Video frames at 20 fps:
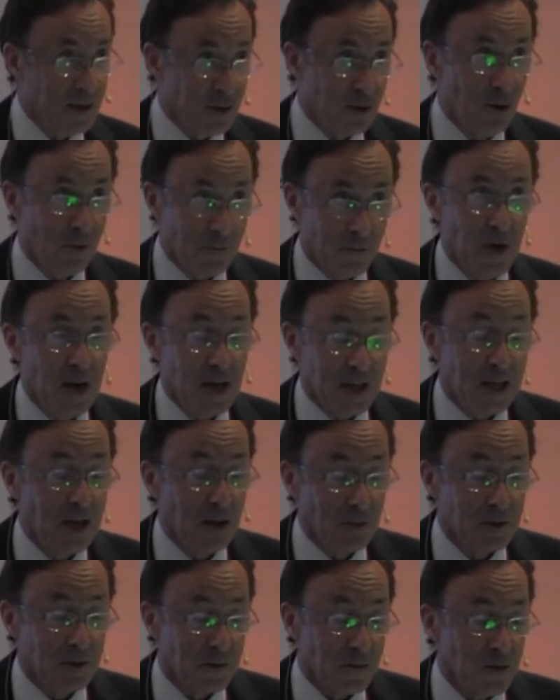Got very
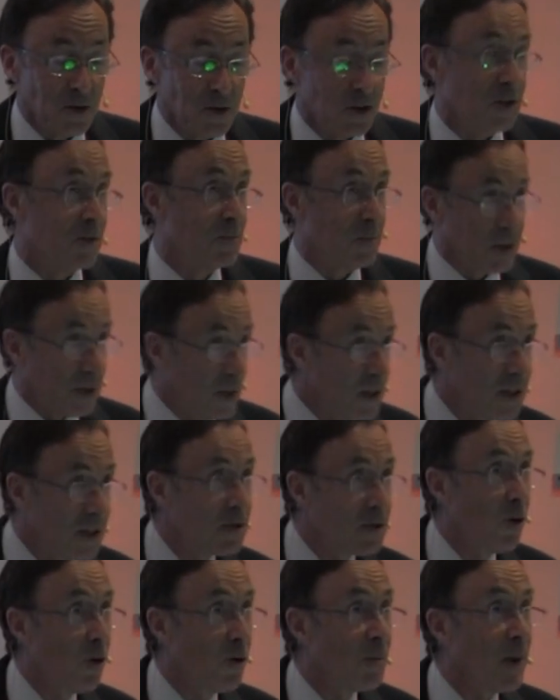Celtic features, but this is
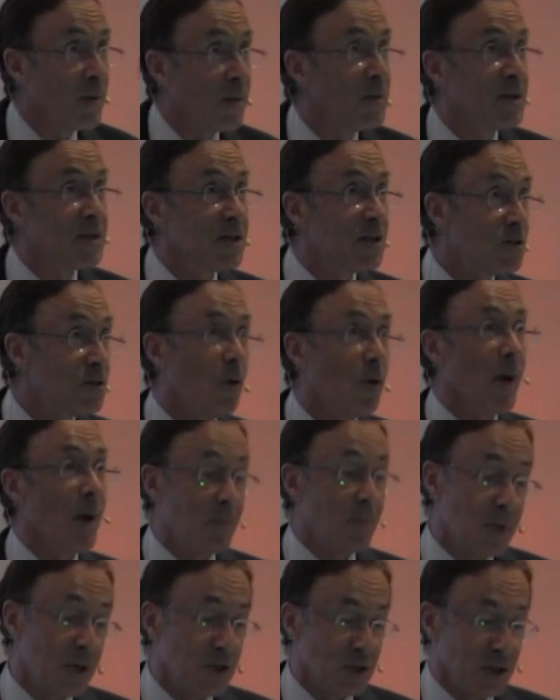not my
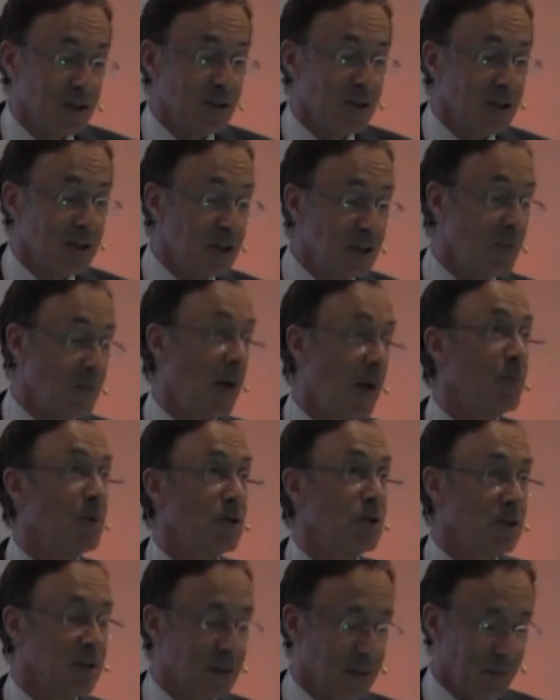patient. This is my
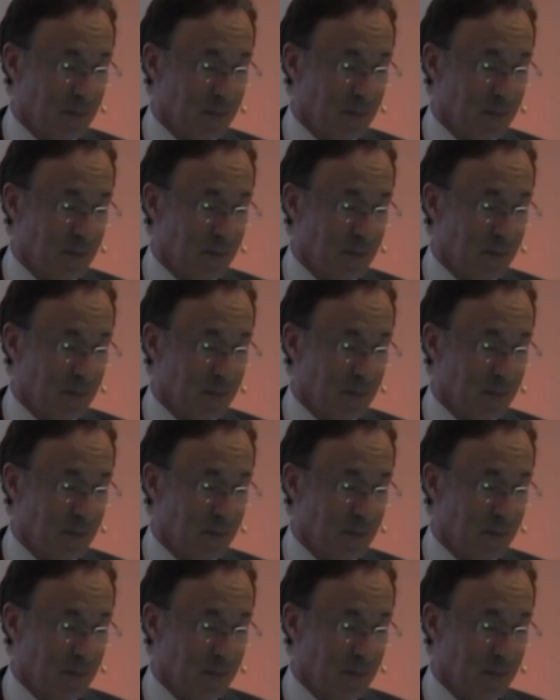patient.